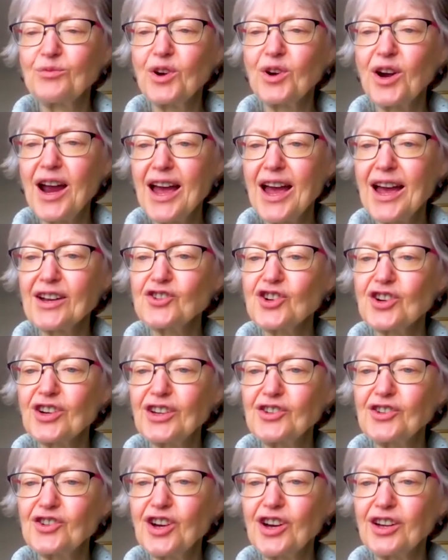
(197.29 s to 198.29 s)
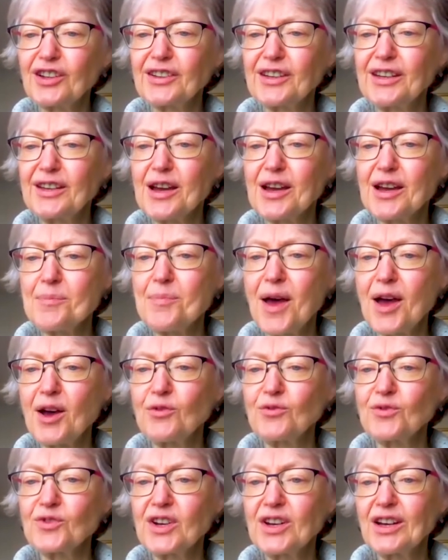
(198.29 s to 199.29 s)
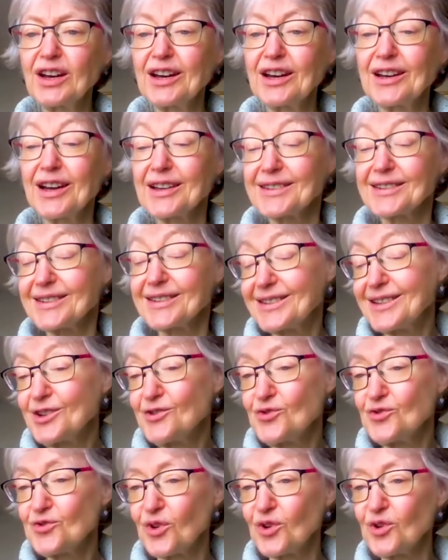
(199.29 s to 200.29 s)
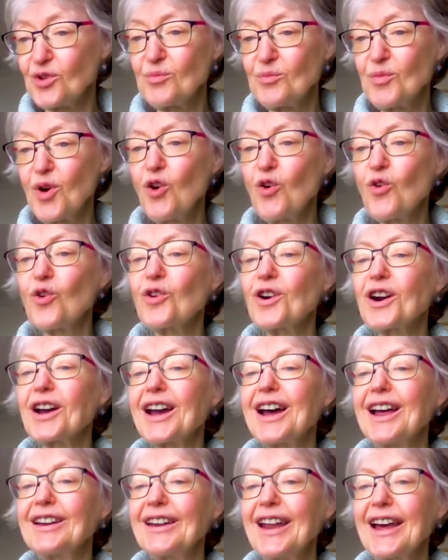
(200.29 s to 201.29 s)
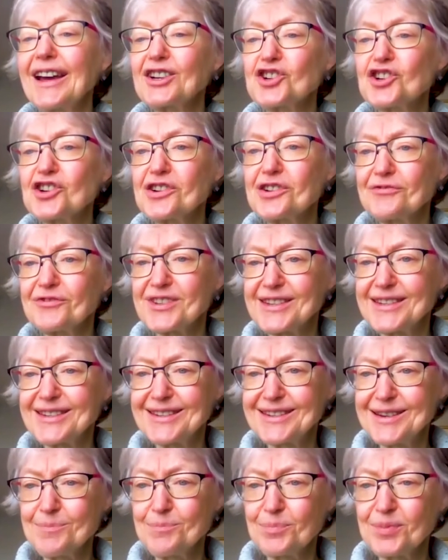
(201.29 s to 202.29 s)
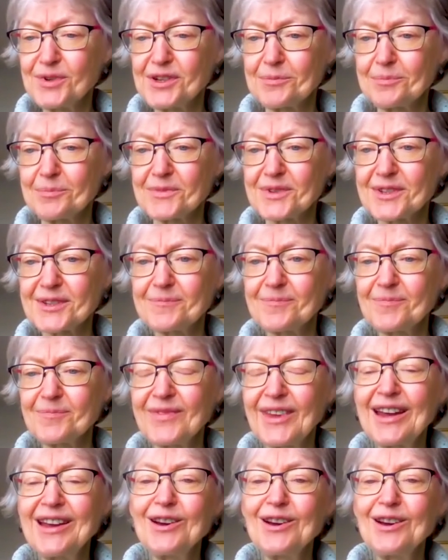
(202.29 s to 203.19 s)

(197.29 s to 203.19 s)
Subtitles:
We're actually talking about a syndrome or a collection of symptoms.